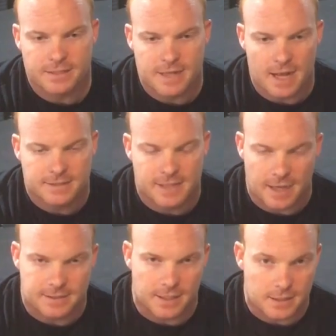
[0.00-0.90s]
It's not
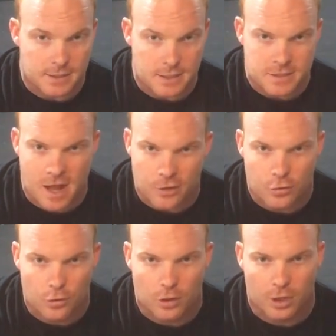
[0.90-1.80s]
sexy, it's not
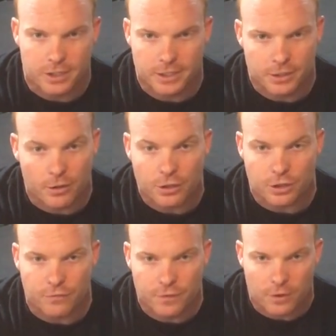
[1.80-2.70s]
cool looking.
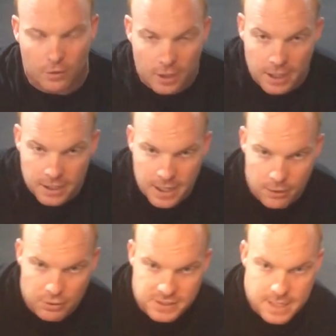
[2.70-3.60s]
You feel kind
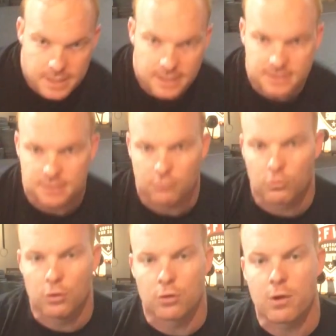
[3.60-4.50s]
of ridiculous
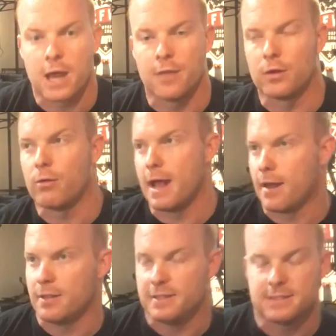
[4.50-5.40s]
rolling around on the
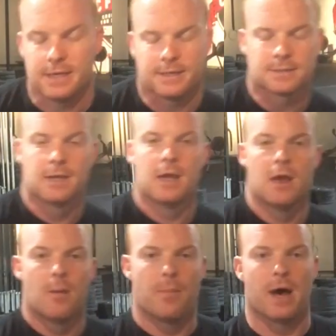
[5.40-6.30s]
ground on these things.
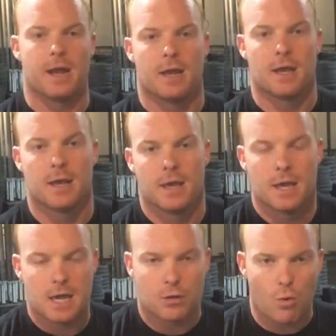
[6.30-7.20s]
But
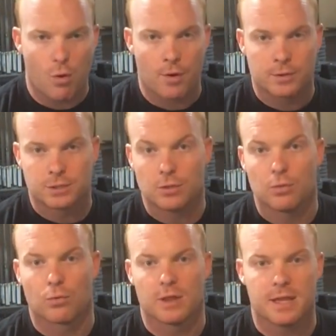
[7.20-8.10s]
in order
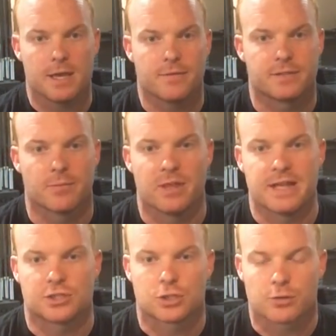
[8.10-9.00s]
to relieve some of
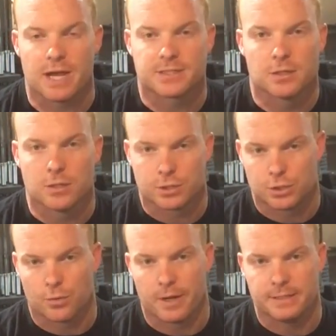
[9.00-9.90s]
that stress on those
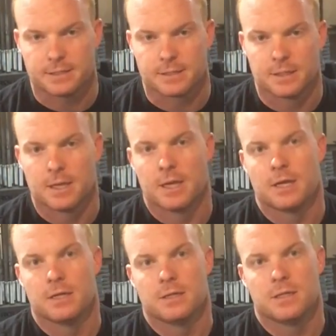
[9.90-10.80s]
joints
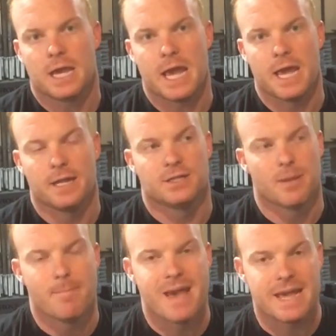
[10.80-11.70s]
and
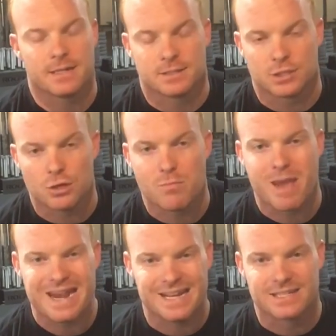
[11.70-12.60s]
to do
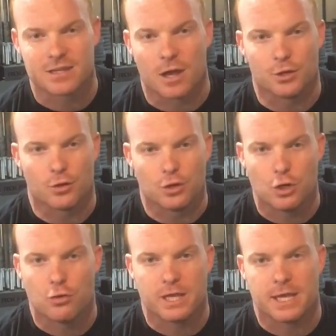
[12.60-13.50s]
maintenance on your
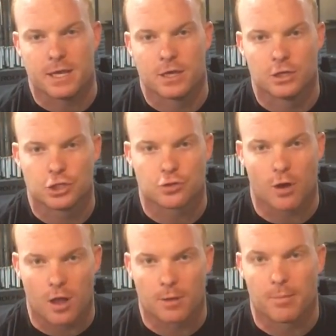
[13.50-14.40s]
newly
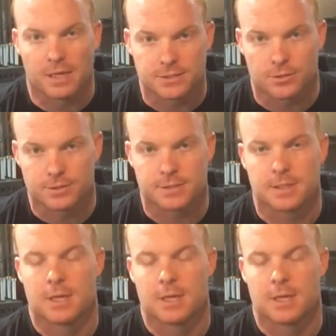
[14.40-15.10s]
strong muscles,